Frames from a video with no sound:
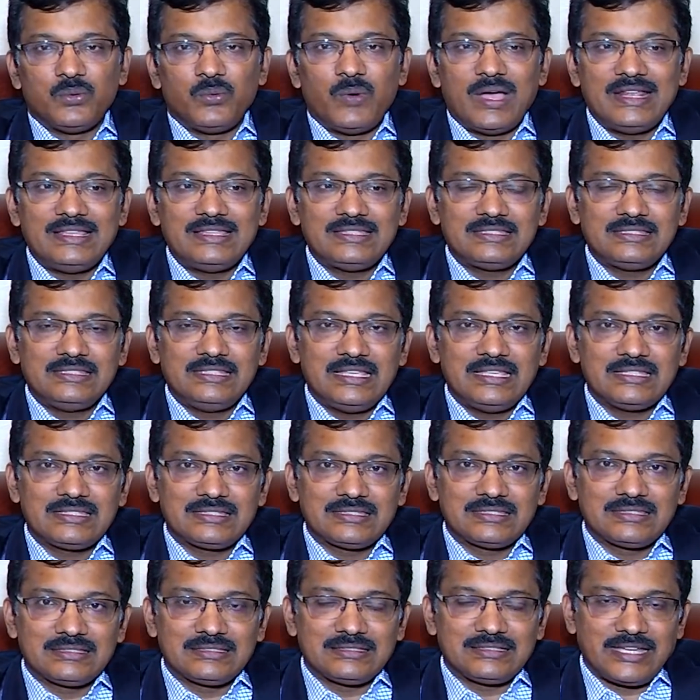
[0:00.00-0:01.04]
once this
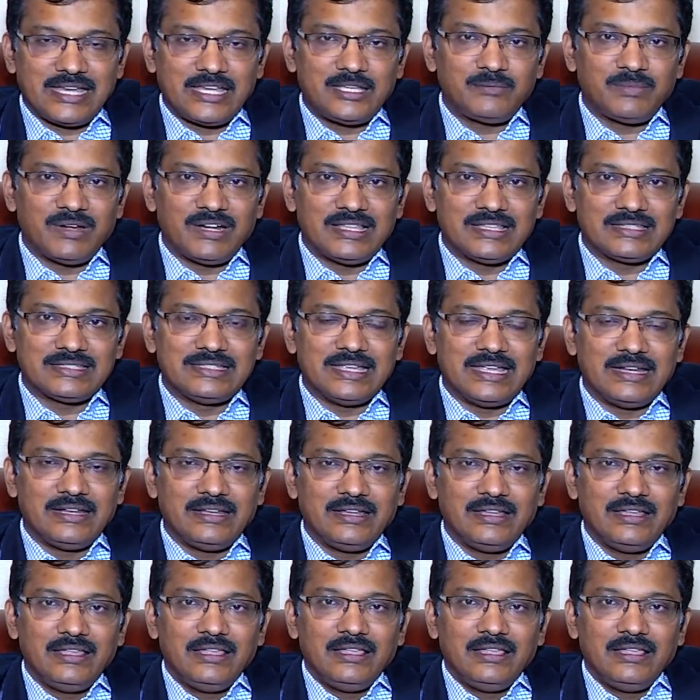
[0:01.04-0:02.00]
treatment is done,